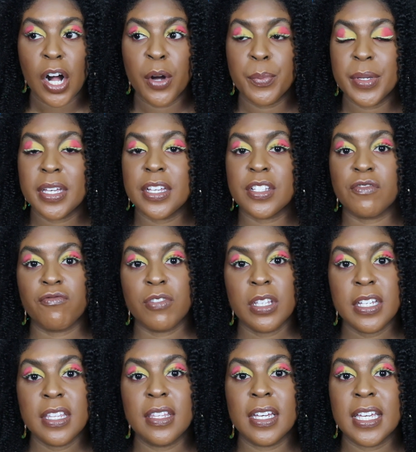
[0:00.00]
Because
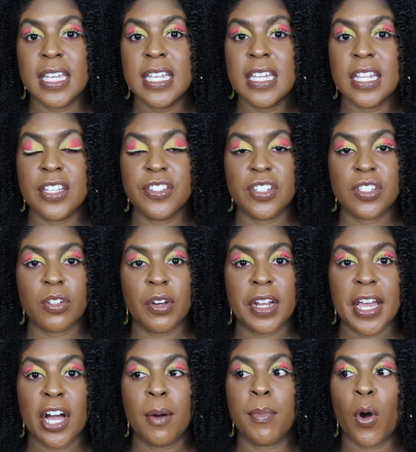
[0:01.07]
really the heat is just going to
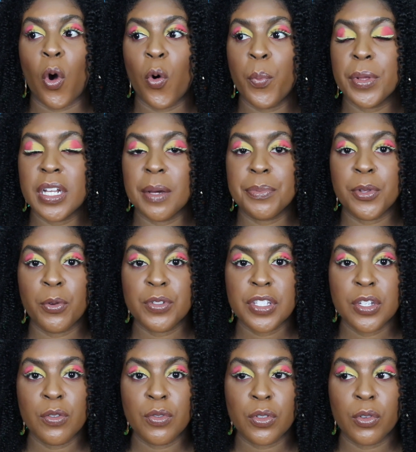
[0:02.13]
help open up those
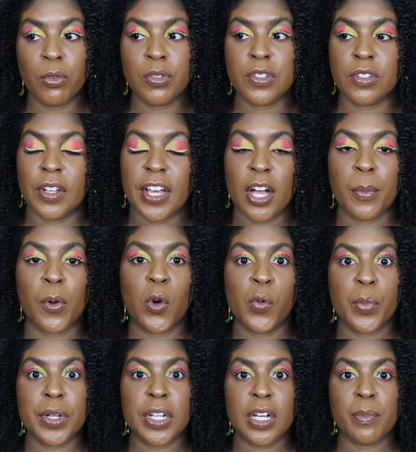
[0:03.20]
cuticles. It's going to help
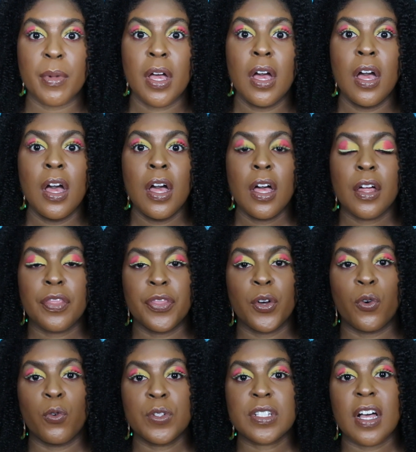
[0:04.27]
open up
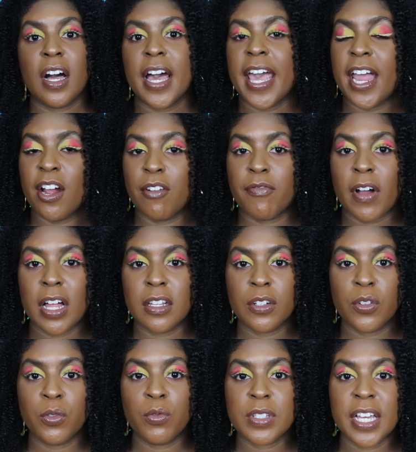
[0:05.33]
those hair
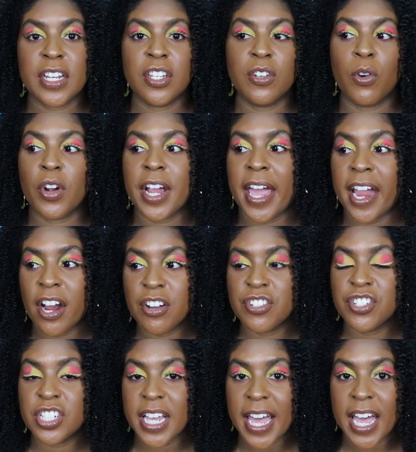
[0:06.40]
follicles in your hair
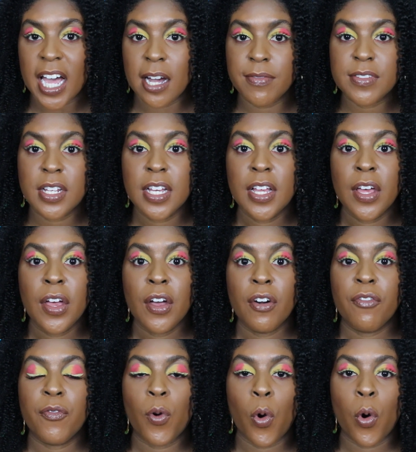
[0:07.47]
shaft
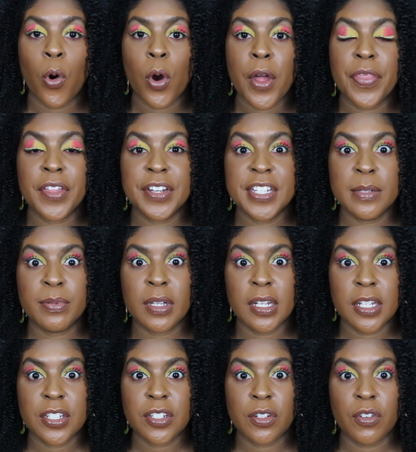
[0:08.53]
for the deep
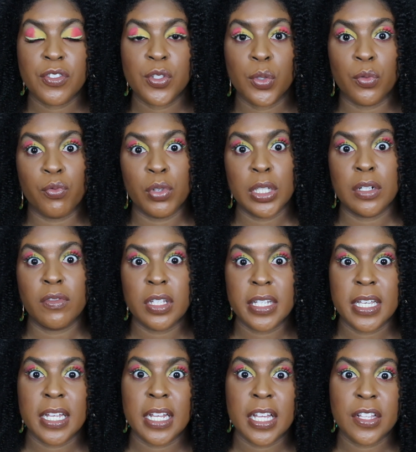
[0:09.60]
conditioner to really
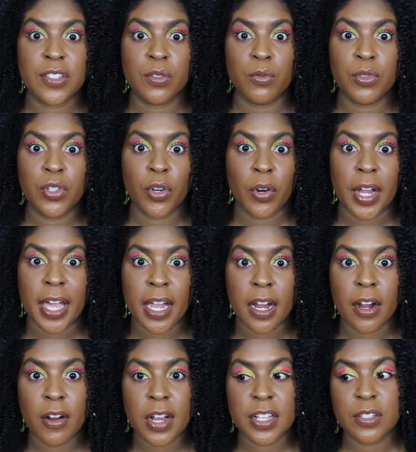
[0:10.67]
get into your
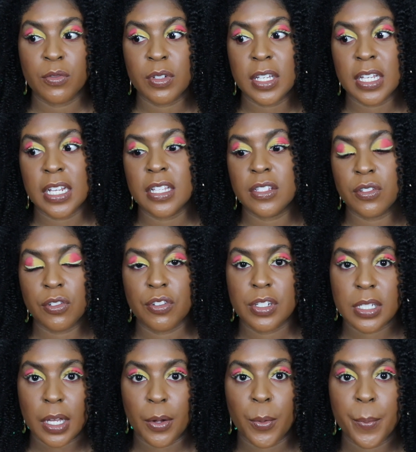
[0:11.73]
hair and to get into your
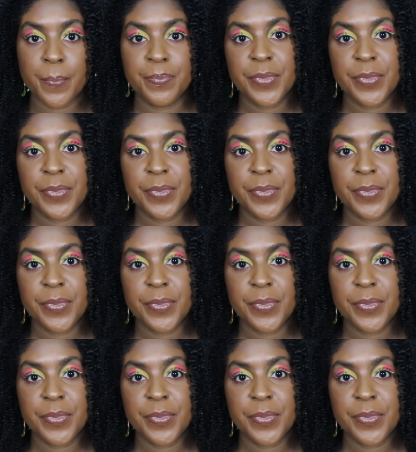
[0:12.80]
scalp.